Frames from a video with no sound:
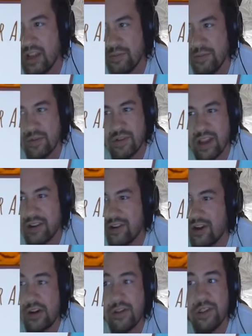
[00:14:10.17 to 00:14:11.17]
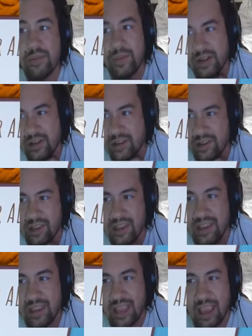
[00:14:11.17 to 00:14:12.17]
I hope you encounter all the bugs and
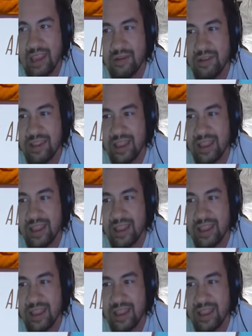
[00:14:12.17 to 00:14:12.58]
that hate